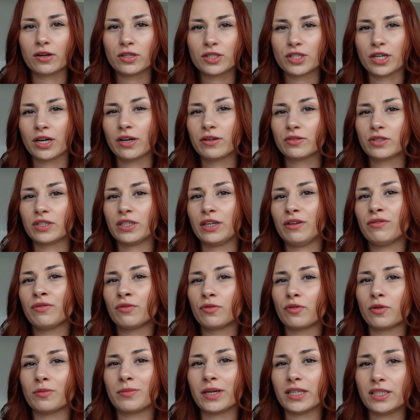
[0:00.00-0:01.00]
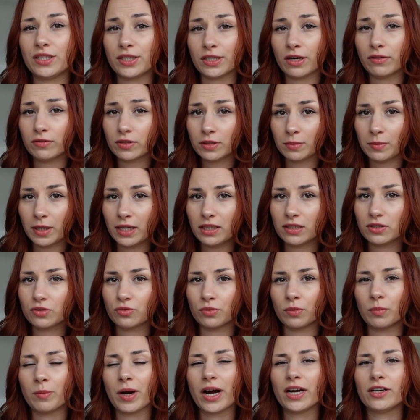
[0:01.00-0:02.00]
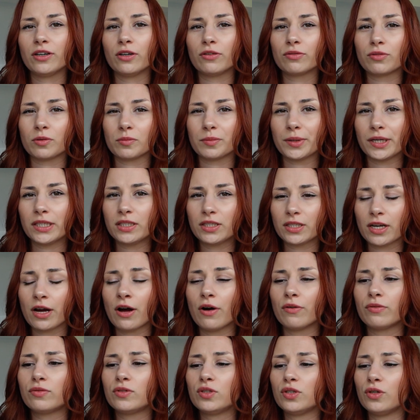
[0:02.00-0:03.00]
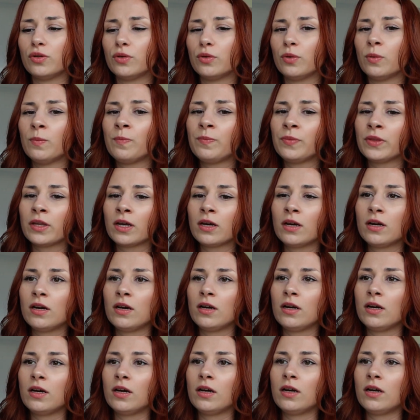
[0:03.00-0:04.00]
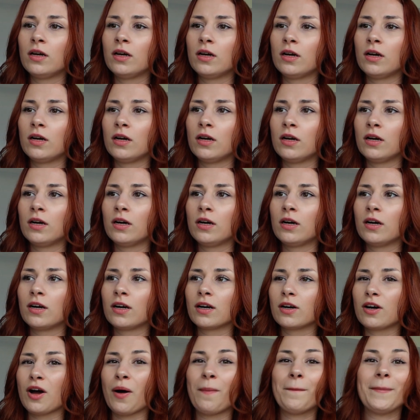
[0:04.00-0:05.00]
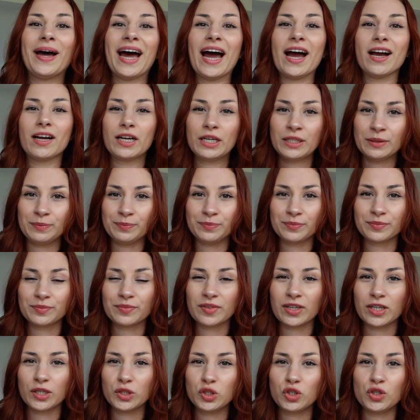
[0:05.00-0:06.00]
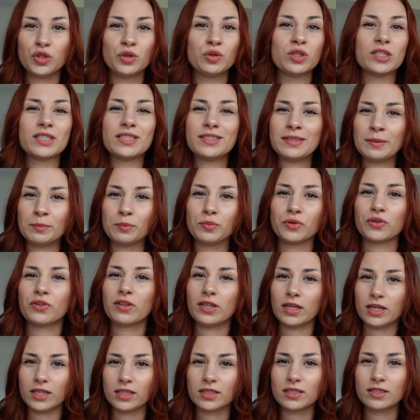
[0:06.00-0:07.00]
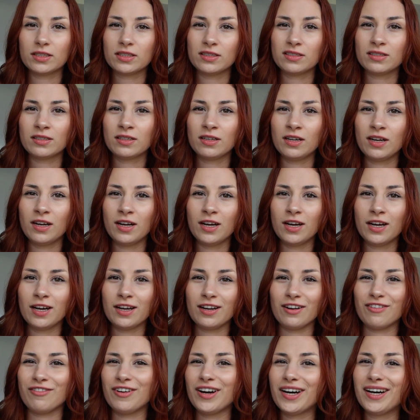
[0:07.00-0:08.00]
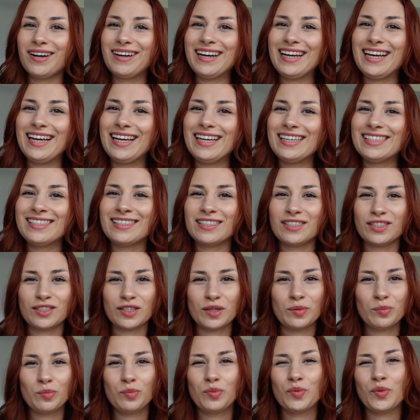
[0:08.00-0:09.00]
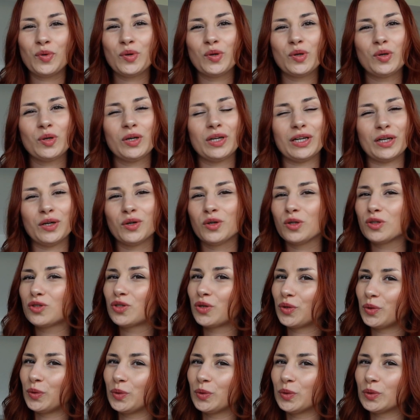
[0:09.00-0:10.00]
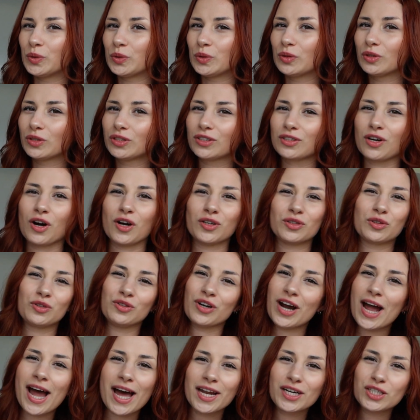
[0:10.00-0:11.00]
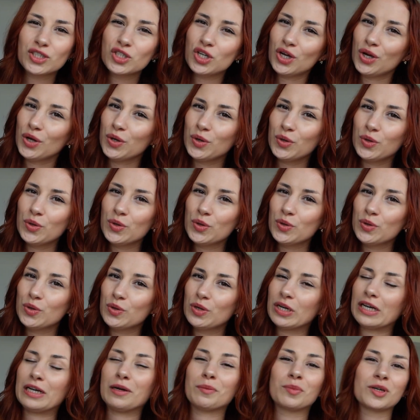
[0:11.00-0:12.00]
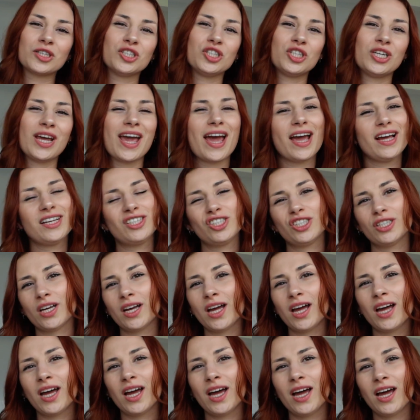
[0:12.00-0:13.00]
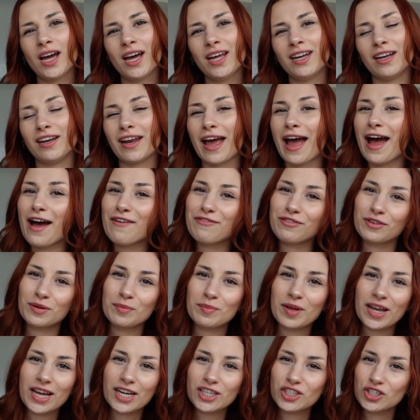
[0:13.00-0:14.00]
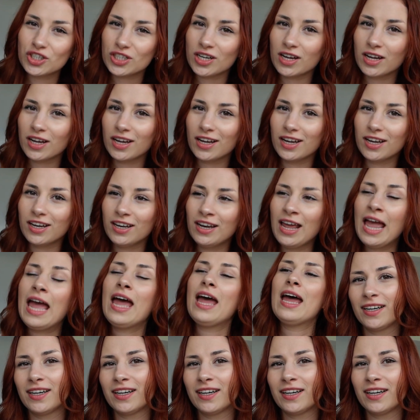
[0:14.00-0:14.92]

ourselves, and even for myself, to make this reminder for myself to come back to the simple things. The very simple little tools called gratitude and appreciation and affirmation.